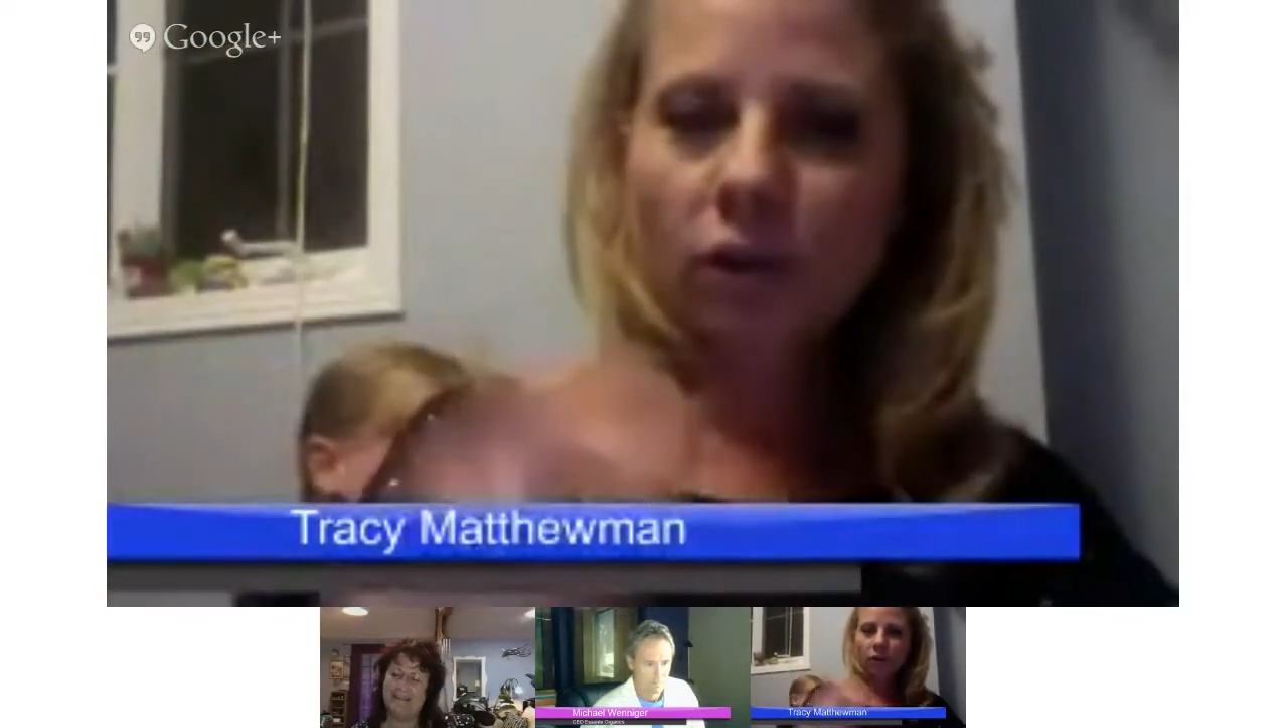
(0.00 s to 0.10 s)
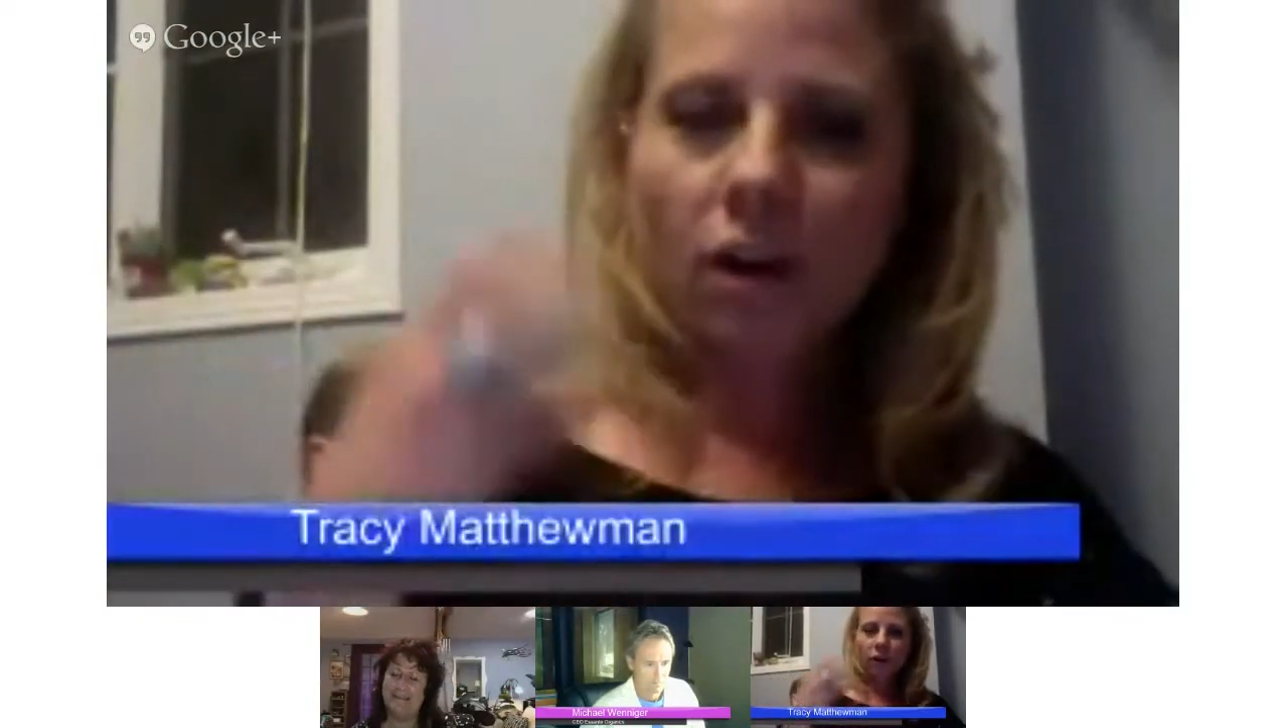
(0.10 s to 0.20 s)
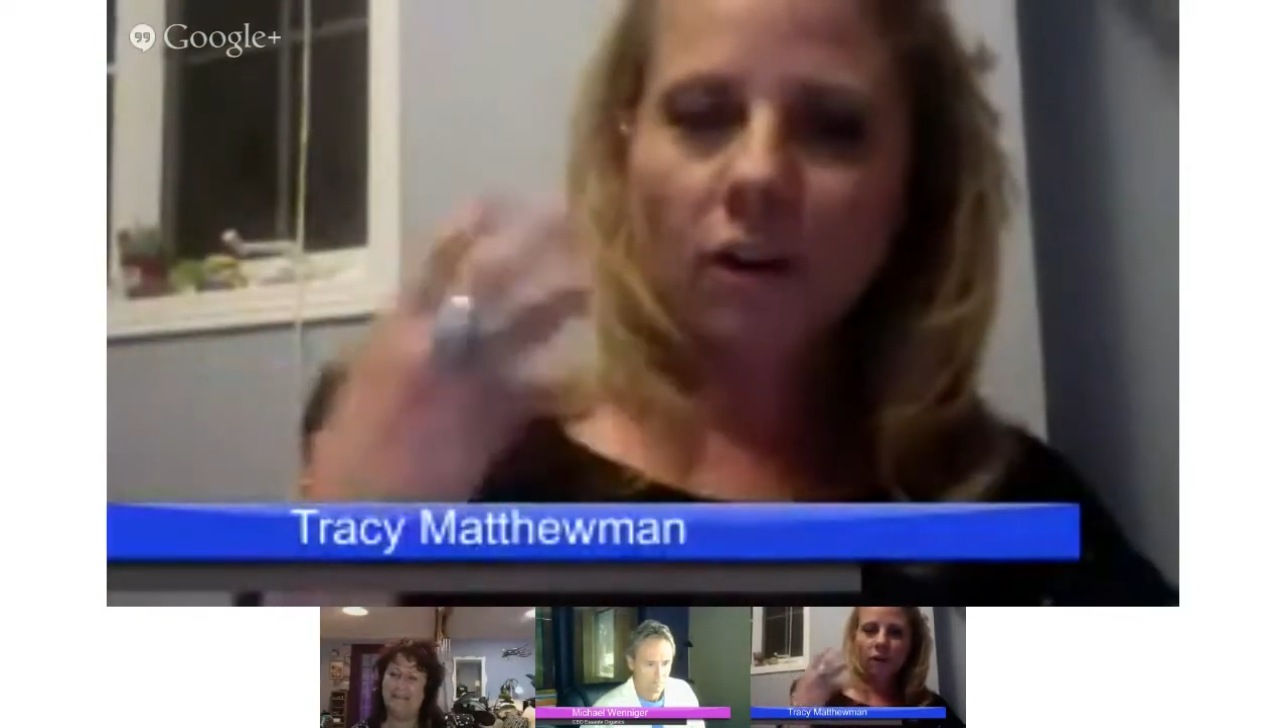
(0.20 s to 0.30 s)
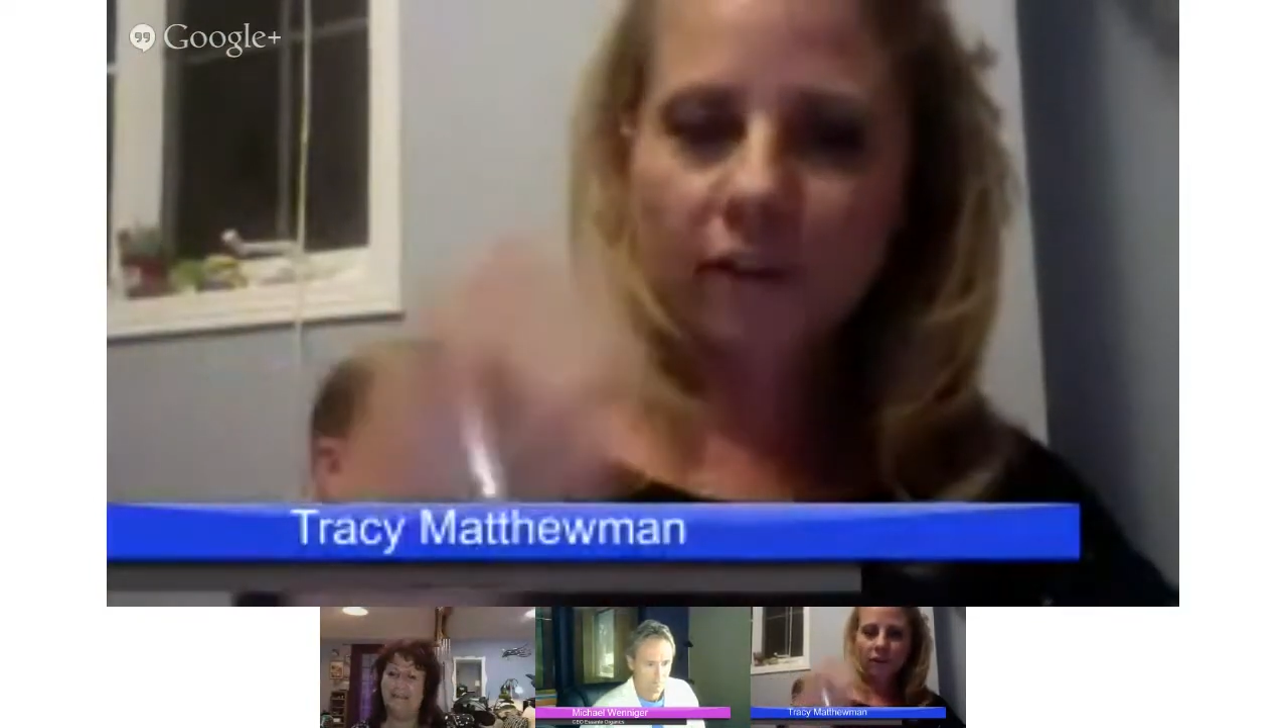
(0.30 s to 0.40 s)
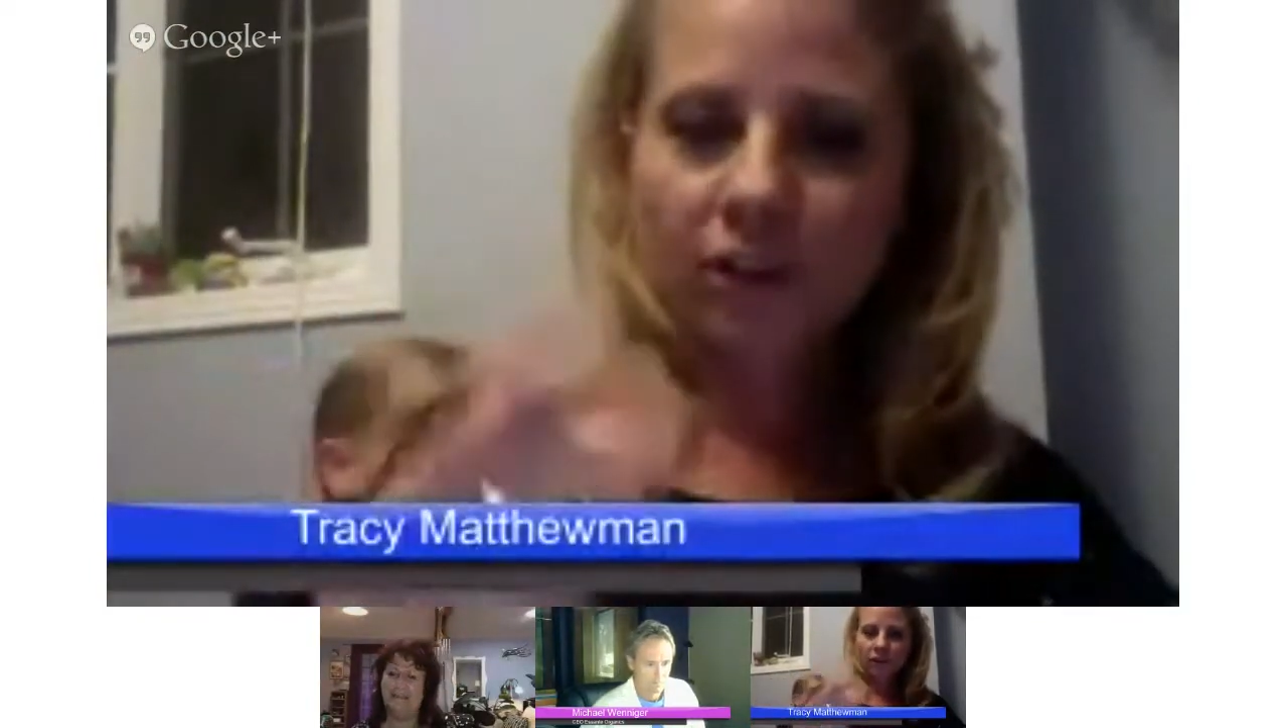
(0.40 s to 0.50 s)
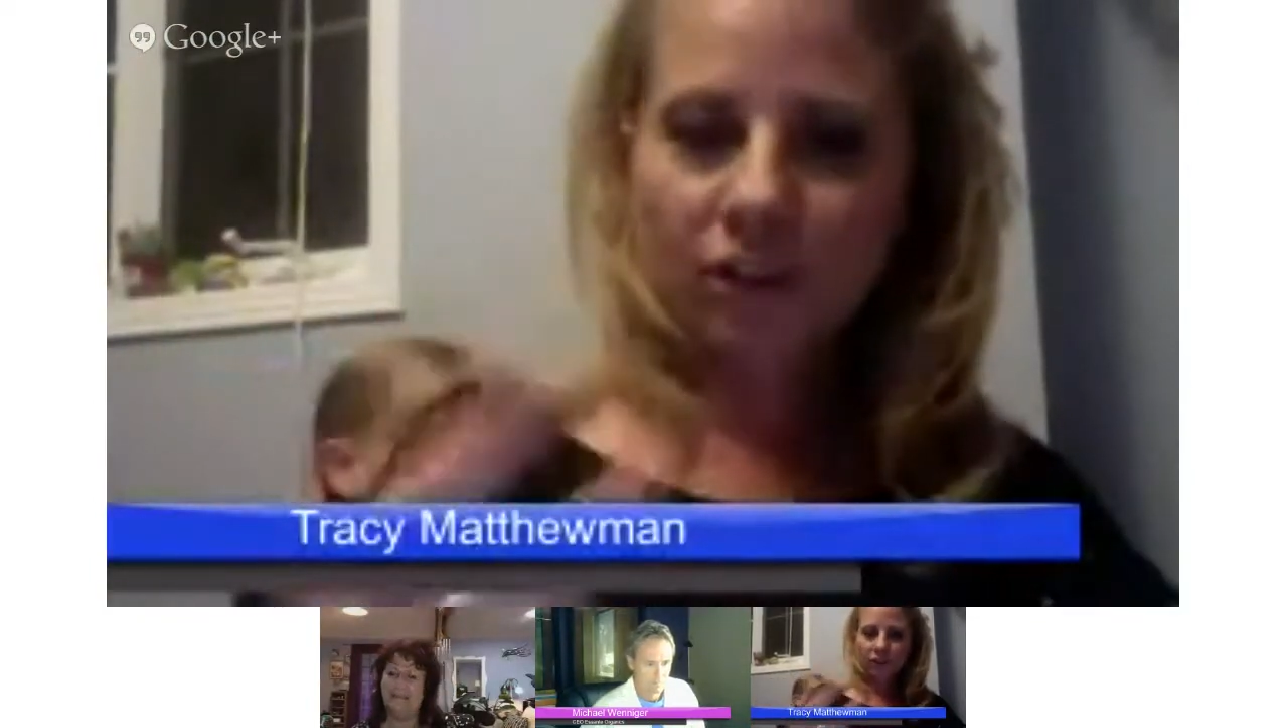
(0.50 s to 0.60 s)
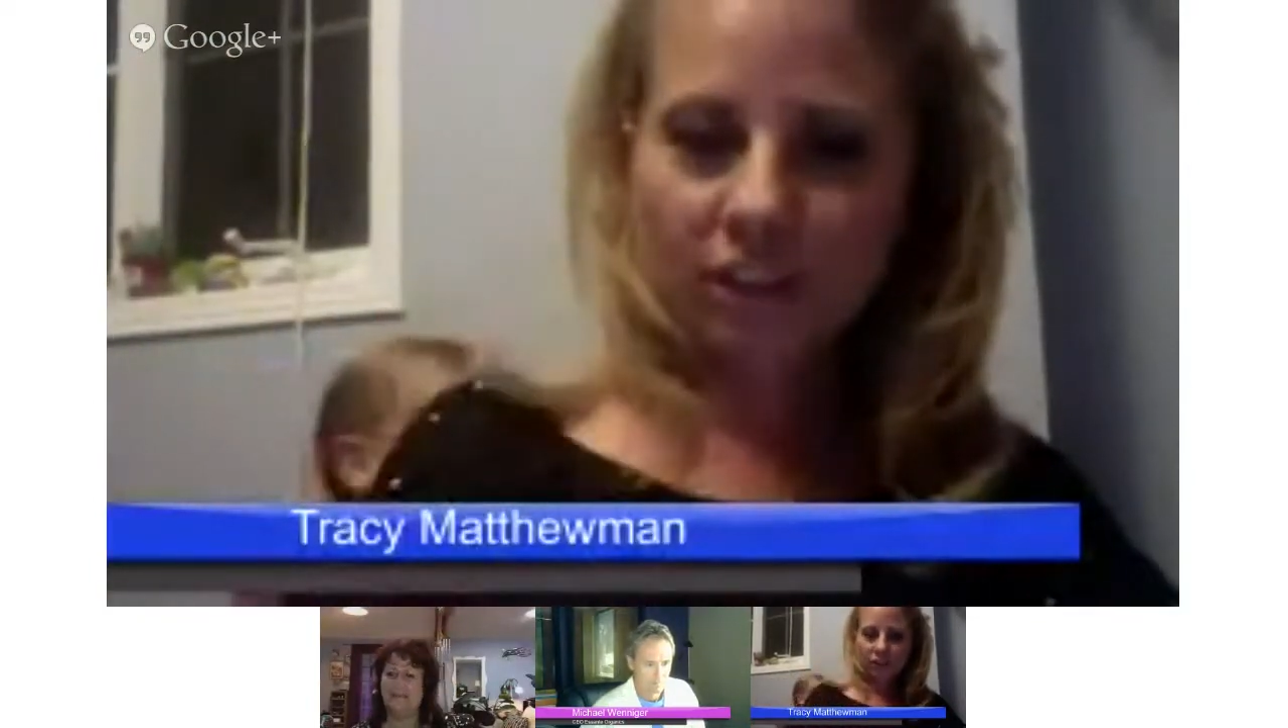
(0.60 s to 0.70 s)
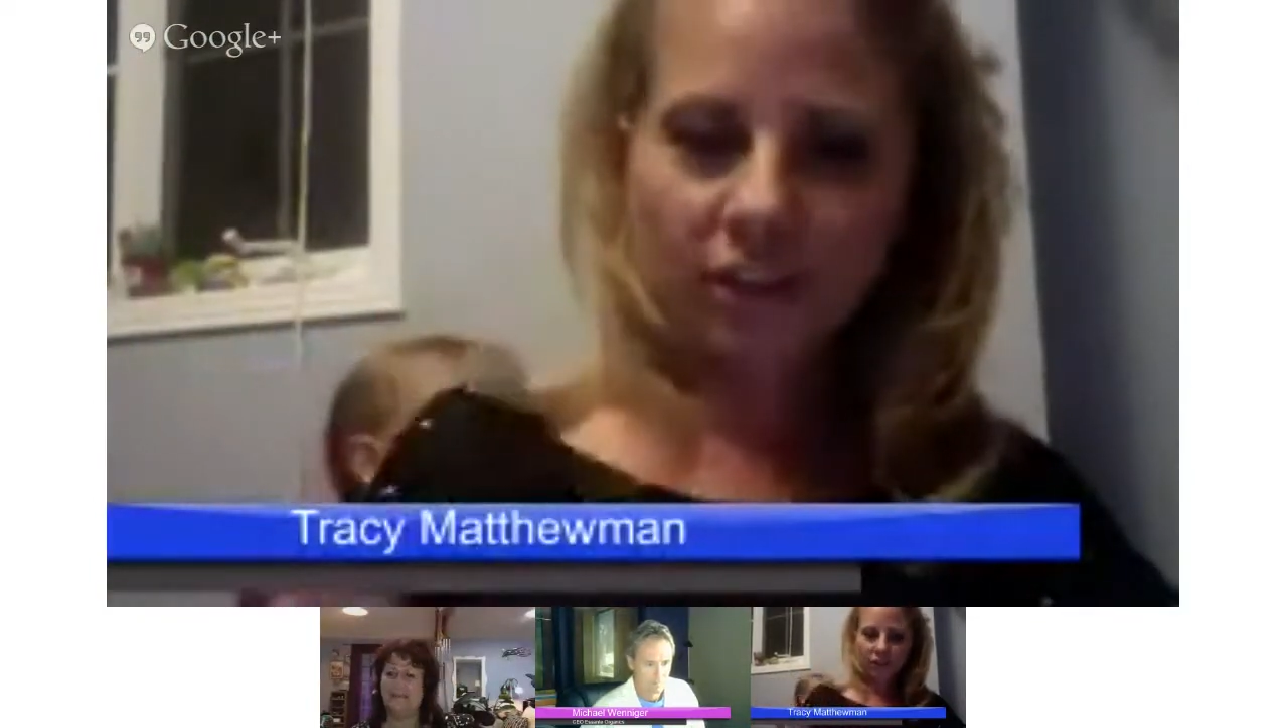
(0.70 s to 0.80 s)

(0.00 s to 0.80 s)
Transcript: our vision,